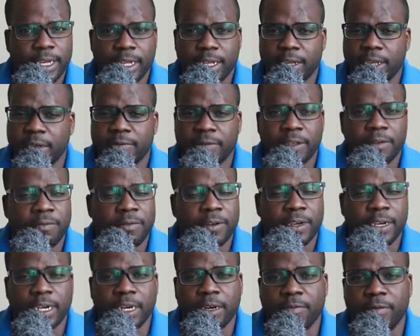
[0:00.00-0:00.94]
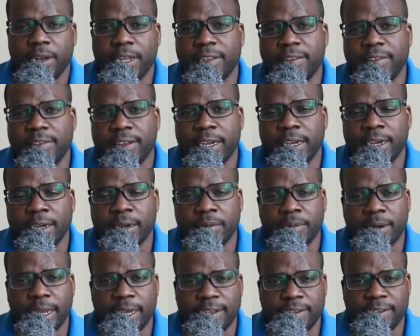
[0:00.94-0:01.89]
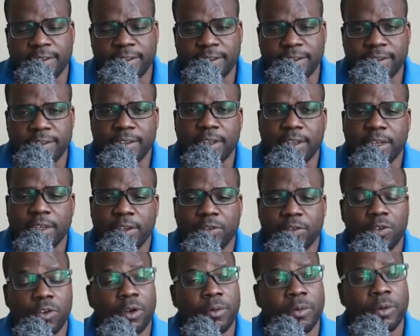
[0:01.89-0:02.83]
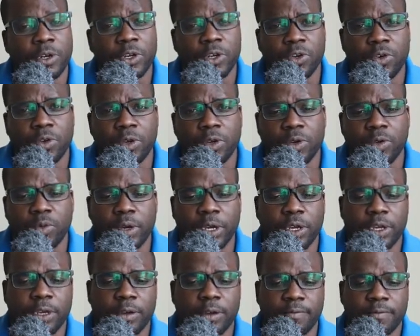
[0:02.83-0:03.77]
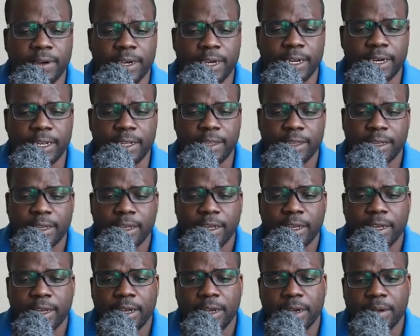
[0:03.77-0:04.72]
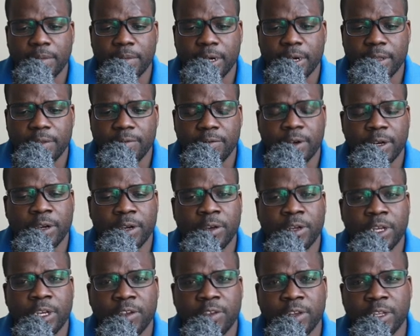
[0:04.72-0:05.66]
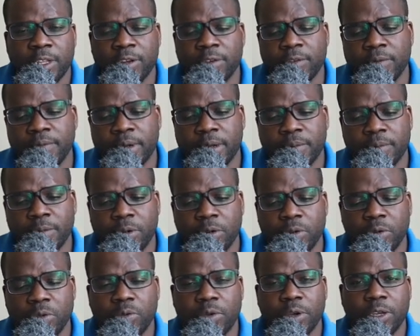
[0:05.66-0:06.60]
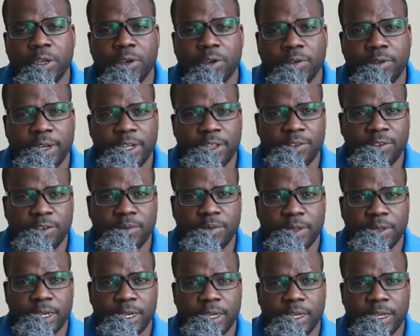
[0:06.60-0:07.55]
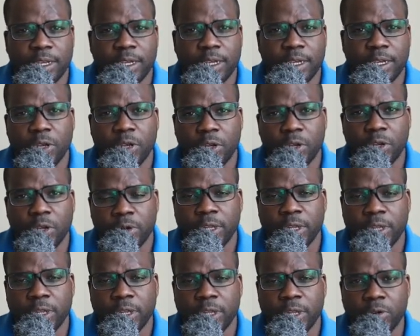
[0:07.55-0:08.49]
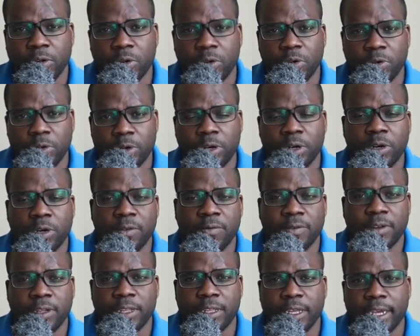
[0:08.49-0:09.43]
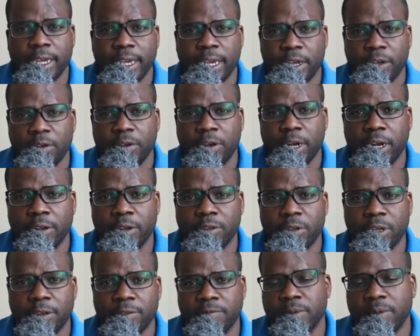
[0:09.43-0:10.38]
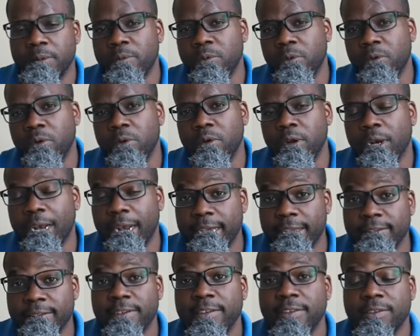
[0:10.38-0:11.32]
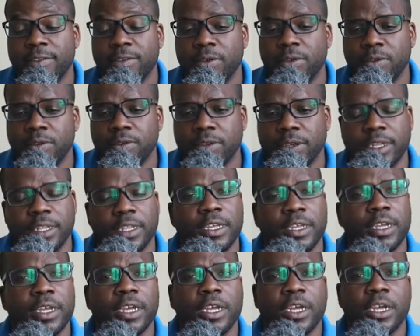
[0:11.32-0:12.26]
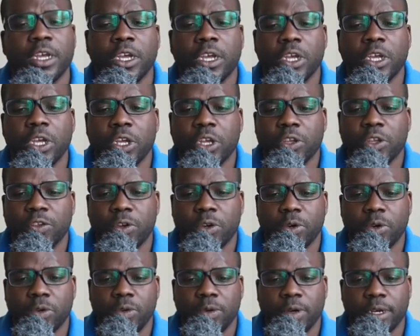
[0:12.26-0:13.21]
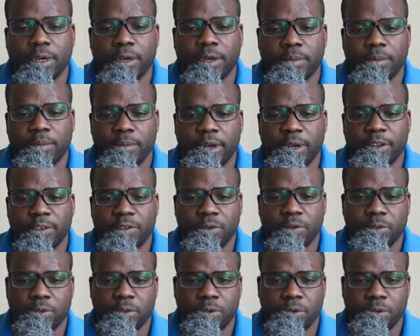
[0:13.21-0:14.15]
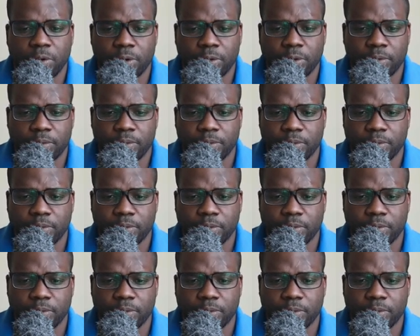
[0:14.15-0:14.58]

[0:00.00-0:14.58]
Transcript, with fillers: You have different kind of licenses. So I'm going to show you where you can find it, but for now you just need to remember, when you create something, you are the owner of it, and you're allowed to give people license to use it. So let's go to Google.